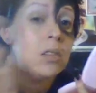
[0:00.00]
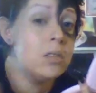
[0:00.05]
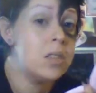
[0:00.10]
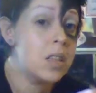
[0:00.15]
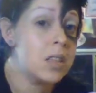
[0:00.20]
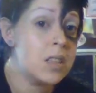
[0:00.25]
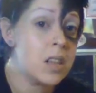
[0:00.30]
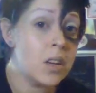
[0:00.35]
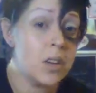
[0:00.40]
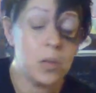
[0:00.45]

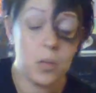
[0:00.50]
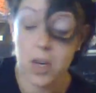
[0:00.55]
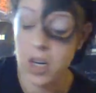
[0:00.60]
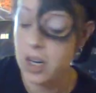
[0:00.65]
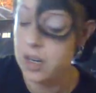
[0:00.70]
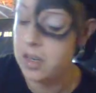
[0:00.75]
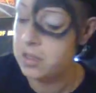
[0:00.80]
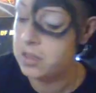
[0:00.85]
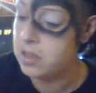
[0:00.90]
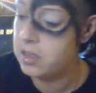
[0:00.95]
says
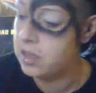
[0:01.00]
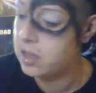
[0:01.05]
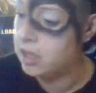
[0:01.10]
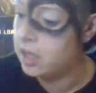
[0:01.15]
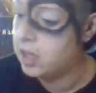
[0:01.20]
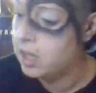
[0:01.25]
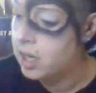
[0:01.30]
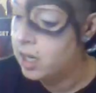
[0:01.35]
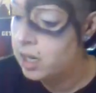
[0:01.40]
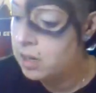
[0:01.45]
otherwise.
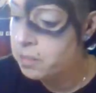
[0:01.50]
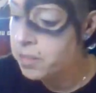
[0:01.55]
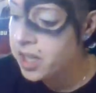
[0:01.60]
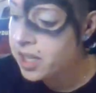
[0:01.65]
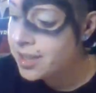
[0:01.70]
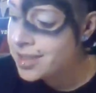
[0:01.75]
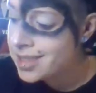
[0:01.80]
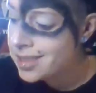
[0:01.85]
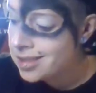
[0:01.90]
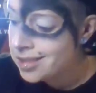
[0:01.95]

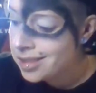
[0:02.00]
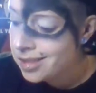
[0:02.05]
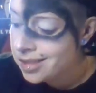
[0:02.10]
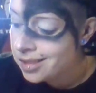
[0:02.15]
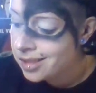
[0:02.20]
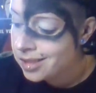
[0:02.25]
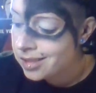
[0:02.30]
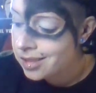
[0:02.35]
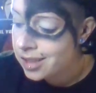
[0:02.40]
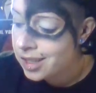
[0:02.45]
Because
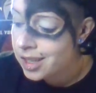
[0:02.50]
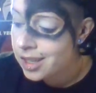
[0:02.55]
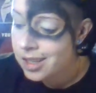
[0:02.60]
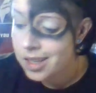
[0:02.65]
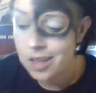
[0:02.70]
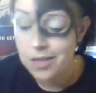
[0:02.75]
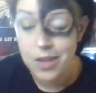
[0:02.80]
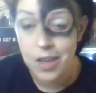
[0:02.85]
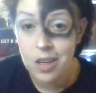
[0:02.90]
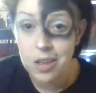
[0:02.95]

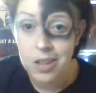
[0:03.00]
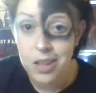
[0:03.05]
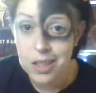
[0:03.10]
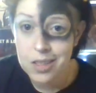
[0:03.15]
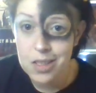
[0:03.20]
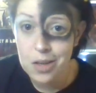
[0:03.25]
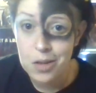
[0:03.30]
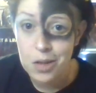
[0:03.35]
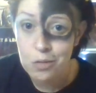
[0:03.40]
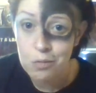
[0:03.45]
if you don't think
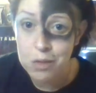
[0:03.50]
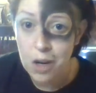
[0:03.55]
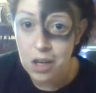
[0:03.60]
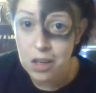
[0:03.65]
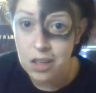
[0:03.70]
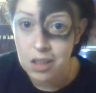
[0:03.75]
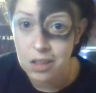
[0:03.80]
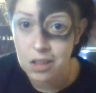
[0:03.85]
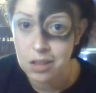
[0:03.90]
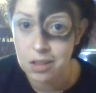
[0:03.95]
so, you're
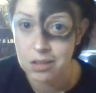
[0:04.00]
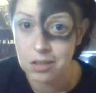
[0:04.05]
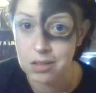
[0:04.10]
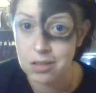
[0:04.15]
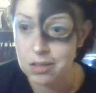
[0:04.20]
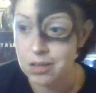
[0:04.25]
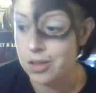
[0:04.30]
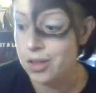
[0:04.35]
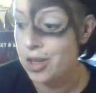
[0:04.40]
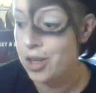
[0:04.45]
wrong.
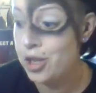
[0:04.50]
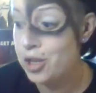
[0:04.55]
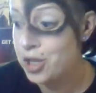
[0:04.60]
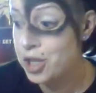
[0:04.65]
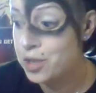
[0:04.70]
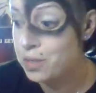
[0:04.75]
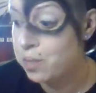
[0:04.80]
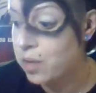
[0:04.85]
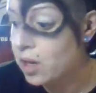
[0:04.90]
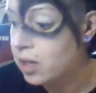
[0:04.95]
You're
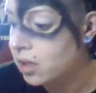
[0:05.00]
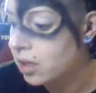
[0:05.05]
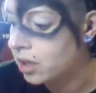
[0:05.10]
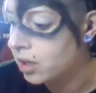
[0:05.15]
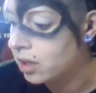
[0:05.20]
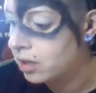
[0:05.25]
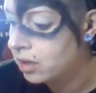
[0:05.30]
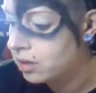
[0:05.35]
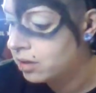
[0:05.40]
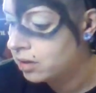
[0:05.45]
just wrong.
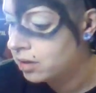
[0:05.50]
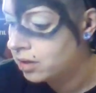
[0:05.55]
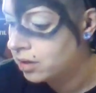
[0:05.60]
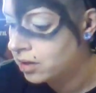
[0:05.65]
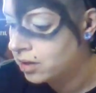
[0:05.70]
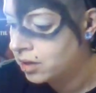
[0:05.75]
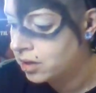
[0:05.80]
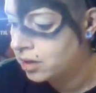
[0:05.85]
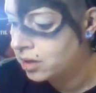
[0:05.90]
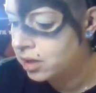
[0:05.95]

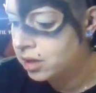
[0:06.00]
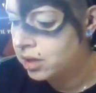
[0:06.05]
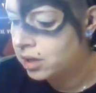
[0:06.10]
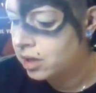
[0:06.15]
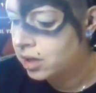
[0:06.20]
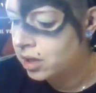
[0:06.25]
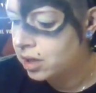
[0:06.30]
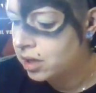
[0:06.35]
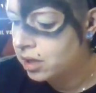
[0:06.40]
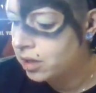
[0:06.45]

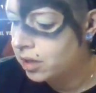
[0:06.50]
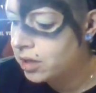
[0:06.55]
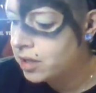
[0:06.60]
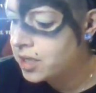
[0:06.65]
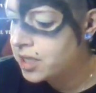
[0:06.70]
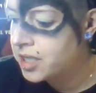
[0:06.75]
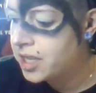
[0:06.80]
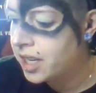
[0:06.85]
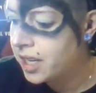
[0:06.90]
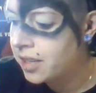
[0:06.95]
I don't
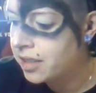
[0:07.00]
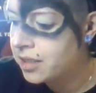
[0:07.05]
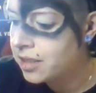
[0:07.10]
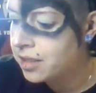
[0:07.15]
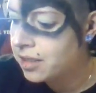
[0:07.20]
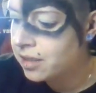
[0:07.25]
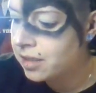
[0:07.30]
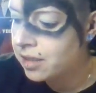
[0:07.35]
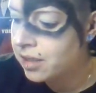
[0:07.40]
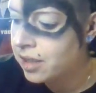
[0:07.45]
understand
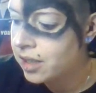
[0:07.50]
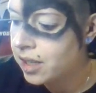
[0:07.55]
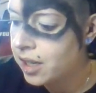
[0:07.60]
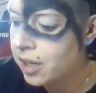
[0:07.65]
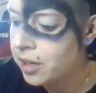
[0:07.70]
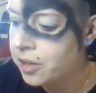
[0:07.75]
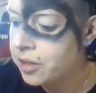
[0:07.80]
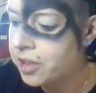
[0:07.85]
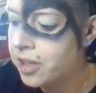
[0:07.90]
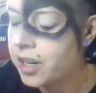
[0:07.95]
how
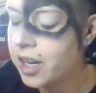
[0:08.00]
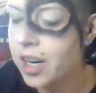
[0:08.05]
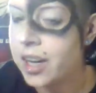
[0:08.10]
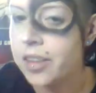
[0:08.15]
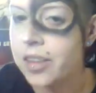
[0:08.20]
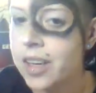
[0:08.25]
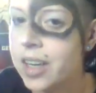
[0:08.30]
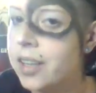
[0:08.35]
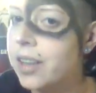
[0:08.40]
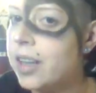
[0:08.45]
you could not
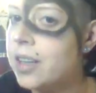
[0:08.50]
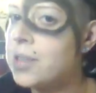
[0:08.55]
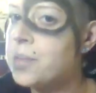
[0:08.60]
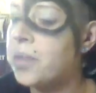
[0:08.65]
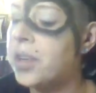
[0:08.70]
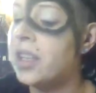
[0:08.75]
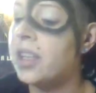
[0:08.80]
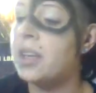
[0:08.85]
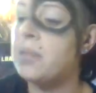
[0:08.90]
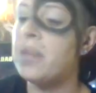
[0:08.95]
think that is
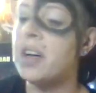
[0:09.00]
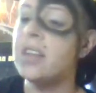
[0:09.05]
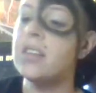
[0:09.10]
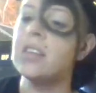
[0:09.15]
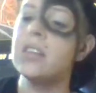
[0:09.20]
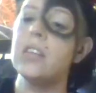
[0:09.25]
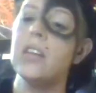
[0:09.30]
one of the best